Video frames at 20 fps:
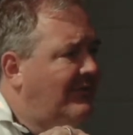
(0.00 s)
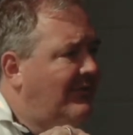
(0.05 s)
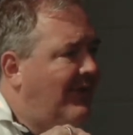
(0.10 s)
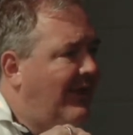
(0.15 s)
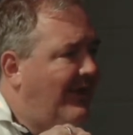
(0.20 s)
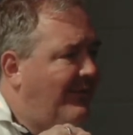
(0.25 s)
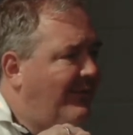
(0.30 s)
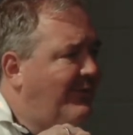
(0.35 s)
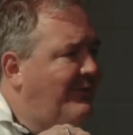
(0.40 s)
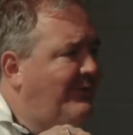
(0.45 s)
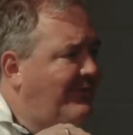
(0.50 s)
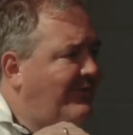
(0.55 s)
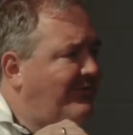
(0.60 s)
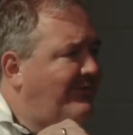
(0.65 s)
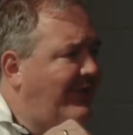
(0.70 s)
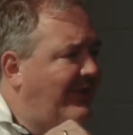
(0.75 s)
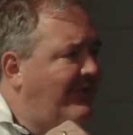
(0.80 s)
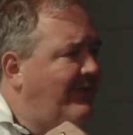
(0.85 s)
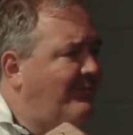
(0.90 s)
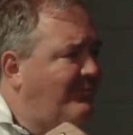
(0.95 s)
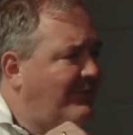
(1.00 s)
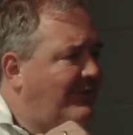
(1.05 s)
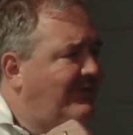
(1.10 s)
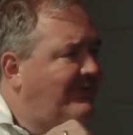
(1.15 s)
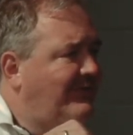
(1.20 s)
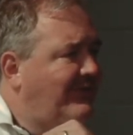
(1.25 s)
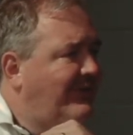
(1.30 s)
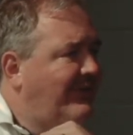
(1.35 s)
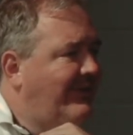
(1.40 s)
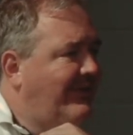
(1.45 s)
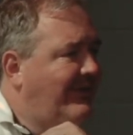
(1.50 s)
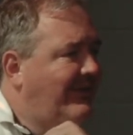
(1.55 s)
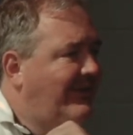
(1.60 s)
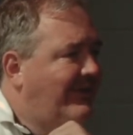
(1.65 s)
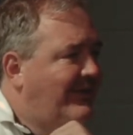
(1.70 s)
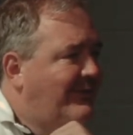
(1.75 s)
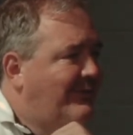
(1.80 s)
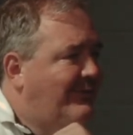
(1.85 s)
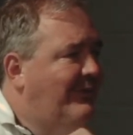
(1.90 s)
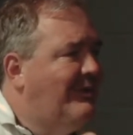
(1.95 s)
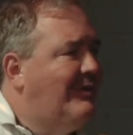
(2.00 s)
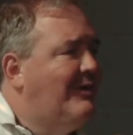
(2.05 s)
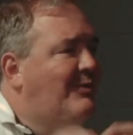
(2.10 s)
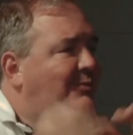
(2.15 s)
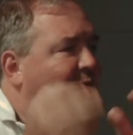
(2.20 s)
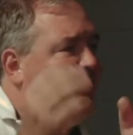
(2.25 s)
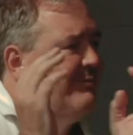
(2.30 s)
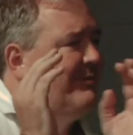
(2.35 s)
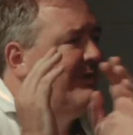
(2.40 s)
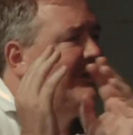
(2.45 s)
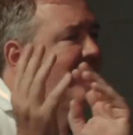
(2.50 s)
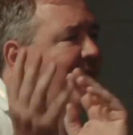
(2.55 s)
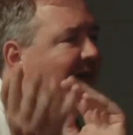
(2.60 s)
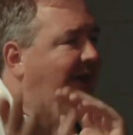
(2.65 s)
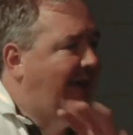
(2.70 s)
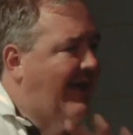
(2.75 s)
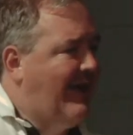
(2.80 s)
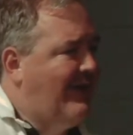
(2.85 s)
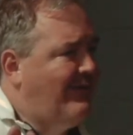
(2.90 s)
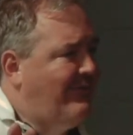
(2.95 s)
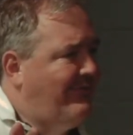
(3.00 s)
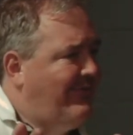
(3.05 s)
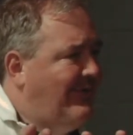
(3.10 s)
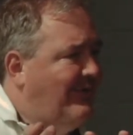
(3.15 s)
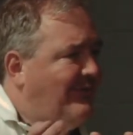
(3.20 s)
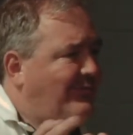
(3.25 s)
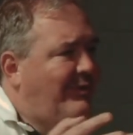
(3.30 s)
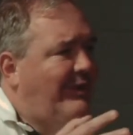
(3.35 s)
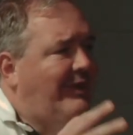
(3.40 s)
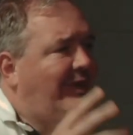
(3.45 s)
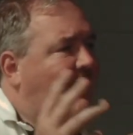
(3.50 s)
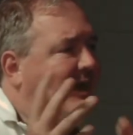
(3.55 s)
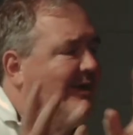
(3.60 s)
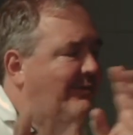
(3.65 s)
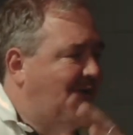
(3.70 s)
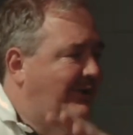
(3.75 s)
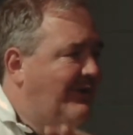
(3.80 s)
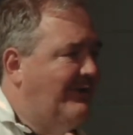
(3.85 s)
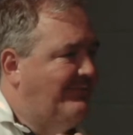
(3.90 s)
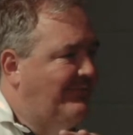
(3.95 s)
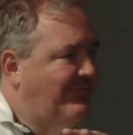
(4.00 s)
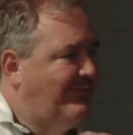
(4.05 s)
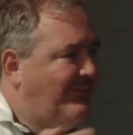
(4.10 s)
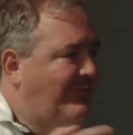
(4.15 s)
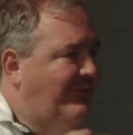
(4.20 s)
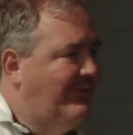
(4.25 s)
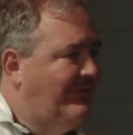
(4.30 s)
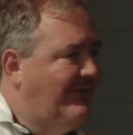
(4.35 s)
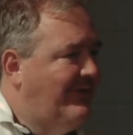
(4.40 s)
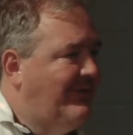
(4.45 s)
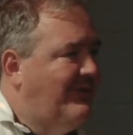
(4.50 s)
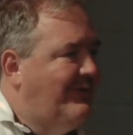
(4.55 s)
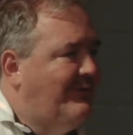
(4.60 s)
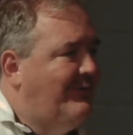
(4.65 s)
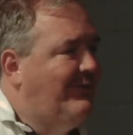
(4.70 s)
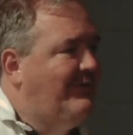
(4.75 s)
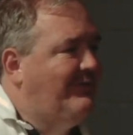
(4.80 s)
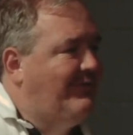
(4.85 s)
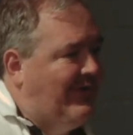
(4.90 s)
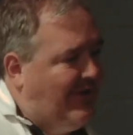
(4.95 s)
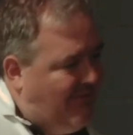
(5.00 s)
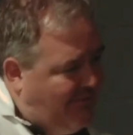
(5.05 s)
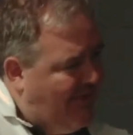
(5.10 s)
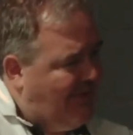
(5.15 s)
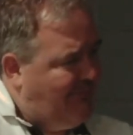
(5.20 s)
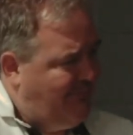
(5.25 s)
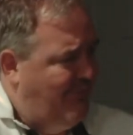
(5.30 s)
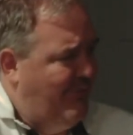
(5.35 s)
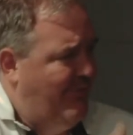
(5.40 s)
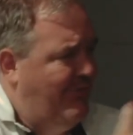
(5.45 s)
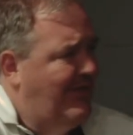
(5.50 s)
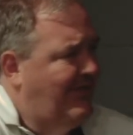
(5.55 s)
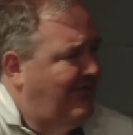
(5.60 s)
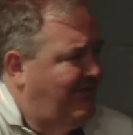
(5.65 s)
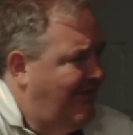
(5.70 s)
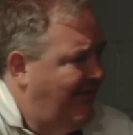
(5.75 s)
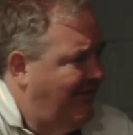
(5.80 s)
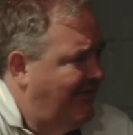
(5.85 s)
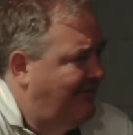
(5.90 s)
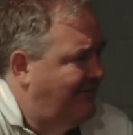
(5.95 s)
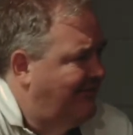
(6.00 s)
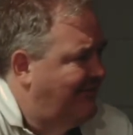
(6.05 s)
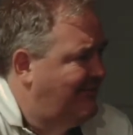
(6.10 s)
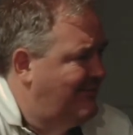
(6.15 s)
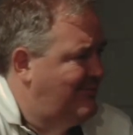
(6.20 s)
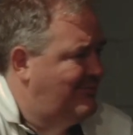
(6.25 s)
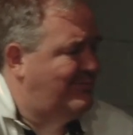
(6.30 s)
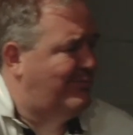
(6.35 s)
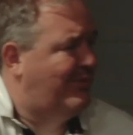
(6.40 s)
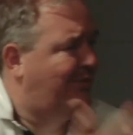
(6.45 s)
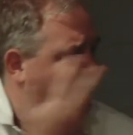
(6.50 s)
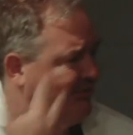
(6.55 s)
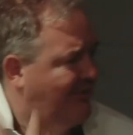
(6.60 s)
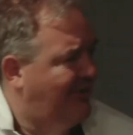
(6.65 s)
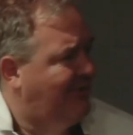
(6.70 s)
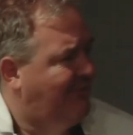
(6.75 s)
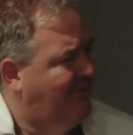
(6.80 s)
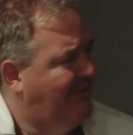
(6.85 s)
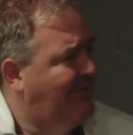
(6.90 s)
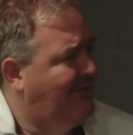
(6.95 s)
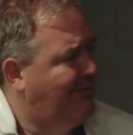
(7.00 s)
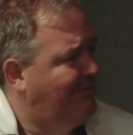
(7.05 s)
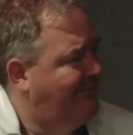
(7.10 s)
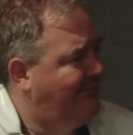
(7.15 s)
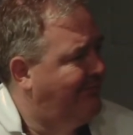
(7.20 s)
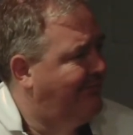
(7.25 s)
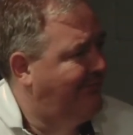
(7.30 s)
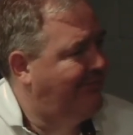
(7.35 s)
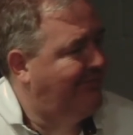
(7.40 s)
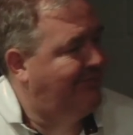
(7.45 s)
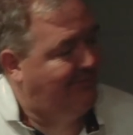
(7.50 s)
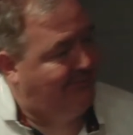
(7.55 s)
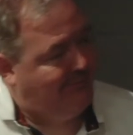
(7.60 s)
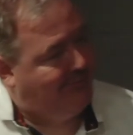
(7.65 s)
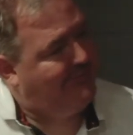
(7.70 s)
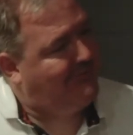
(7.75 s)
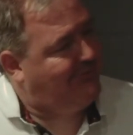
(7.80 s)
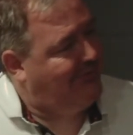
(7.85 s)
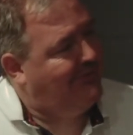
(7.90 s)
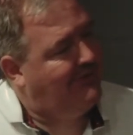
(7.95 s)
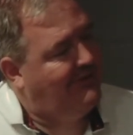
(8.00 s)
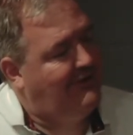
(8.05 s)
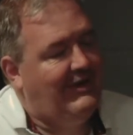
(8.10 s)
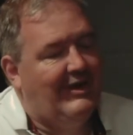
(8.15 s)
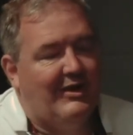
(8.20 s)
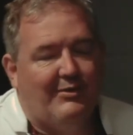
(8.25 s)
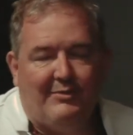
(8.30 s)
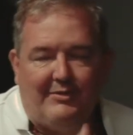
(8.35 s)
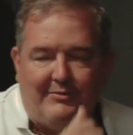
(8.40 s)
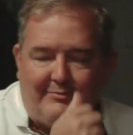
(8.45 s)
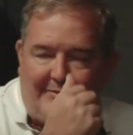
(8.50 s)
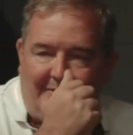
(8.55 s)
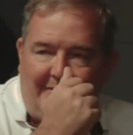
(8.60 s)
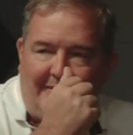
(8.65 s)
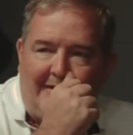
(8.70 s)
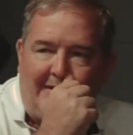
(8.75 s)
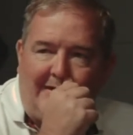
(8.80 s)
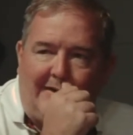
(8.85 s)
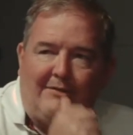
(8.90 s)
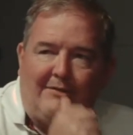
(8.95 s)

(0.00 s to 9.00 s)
I want to understand the reason and what am I going to get out of this? What are the outcomes? What if I put this in? What's going to be what I'm going to